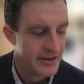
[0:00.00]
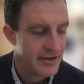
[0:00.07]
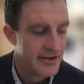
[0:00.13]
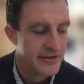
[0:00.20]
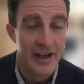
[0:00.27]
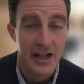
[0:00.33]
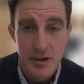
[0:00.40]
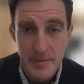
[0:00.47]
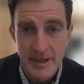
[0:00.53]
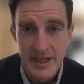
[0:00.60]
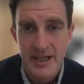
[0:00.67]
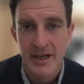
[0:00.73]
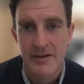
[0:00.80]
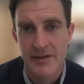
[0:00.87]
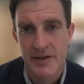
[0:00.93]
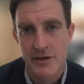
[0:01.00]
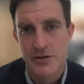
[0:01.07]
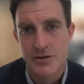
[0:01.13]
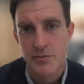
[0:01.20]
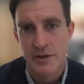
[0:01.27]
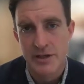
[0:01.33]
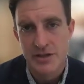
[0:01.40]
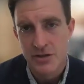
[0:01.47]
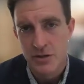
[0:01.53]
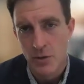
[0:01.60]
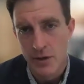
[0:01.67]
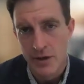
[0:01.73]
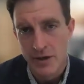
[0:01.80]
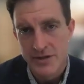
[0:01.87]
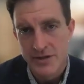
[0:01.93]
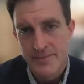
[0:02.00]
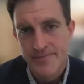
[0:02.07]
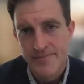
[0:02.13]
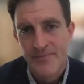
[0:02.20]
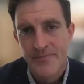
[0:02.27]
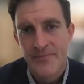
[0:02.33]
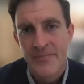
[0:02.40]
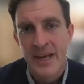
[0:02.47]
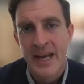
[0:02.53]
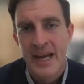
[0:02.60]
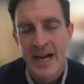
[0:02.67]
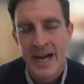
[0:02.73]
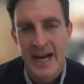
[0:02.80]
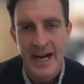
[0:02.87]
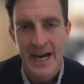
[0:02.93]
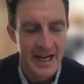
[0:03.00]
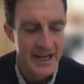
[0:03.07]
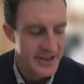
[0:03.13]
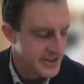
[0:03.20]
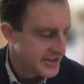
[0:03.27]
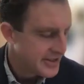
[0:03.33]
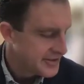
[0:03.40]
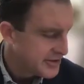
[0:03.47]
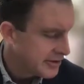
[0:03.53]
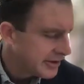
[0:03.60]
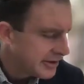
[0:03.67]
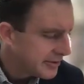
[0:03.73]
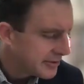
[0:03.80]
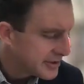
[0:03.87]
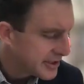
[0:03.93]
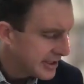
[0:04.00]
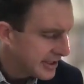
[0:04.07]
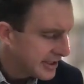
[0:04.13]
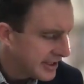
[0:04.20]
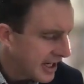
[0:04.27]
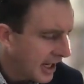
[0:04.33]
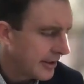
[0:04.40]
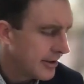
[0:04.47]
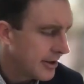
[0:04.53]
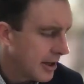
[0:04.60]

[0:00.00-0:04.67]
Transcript: development of those risk scores. And so it was not